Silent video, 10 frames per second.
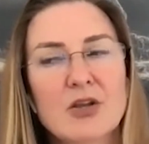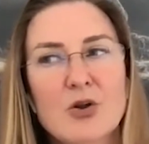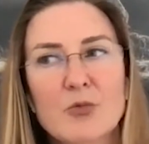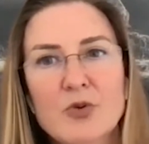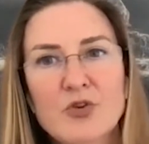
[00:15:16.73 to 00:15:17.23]

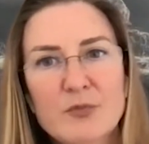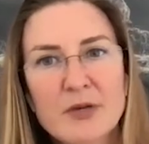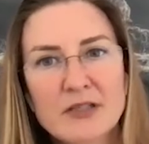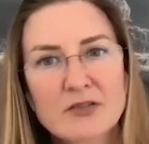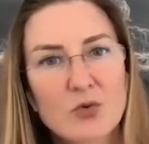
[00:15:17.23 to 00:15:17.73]

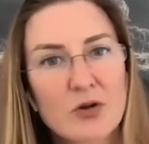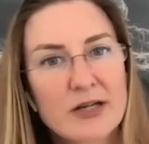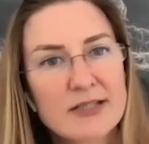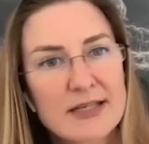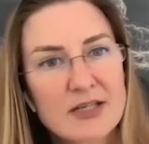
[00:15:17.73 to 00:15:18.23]
Movements,
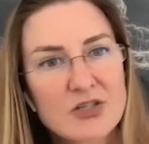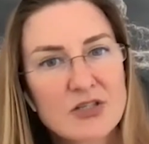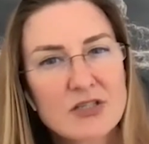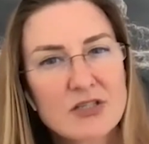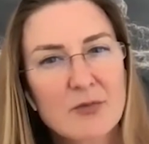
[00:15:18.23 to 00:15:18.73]

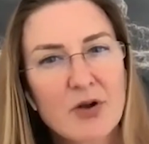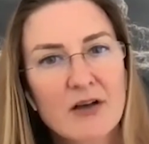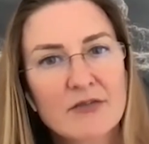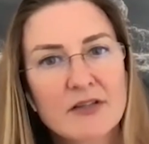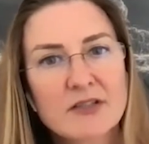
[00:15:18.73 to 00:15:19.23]
organizations,
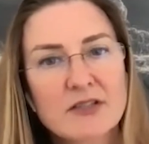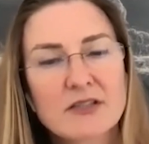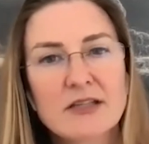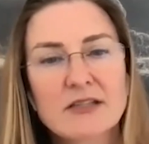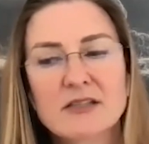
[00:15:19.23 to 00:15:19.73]

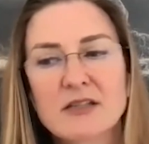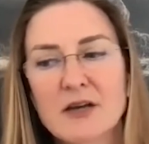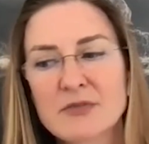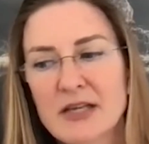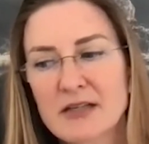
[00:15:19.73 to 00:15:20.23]
nonprofits, in
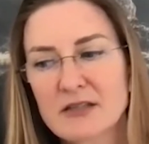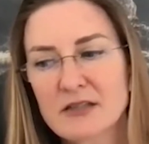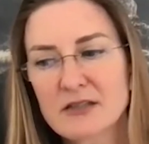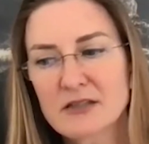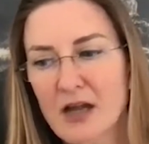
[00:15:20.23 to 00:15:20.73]
some
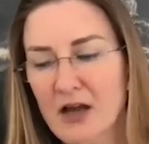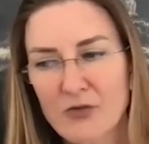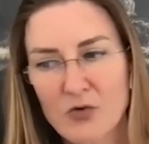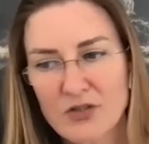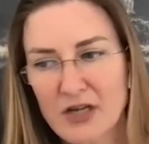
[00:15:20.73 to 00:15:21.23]
senses,
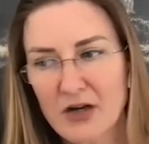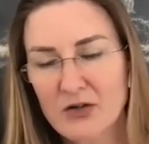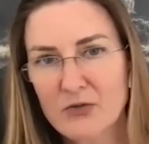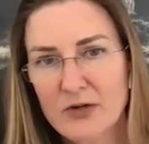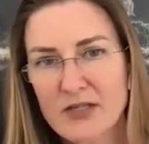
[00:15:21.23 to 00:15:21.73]
not, of course,
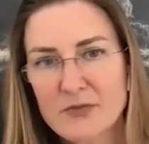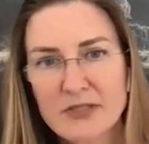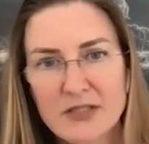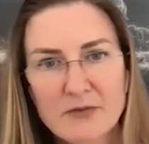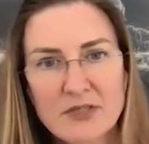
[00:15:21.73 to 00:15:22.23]
not always,
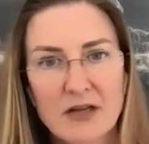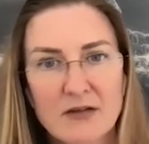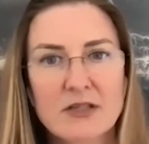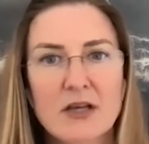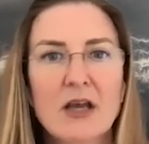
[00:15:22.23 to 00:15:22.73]
but
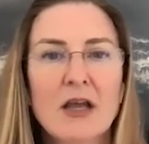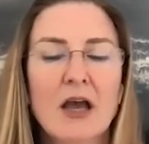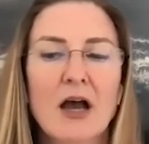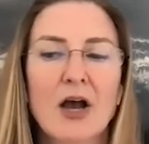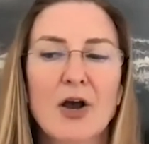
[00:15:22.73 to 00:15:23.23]
sometimes.
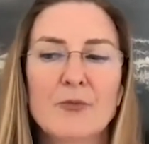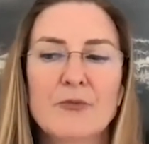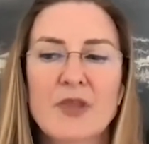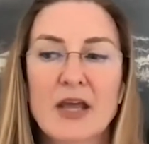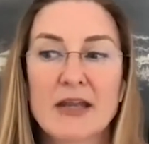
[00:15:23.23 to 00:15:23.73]

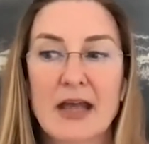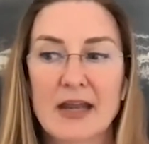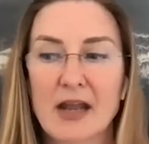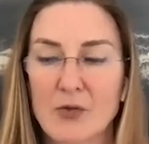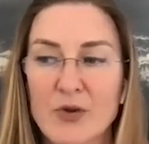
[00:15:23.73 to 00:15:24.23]

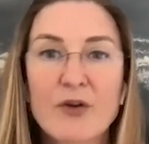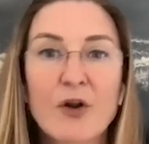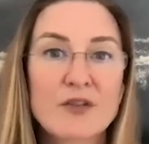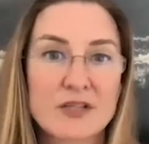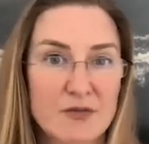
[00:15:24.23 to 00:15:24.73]
And we've
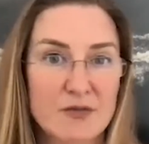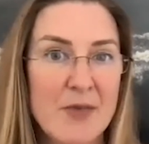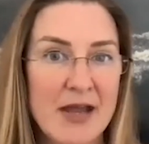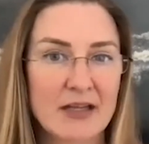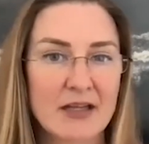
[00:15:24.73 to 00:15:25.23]
heard this
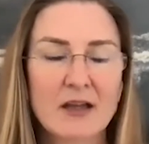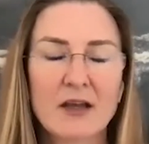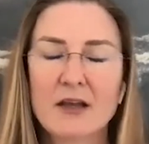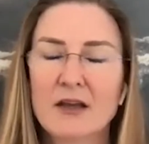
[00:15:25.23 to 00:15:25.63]
from many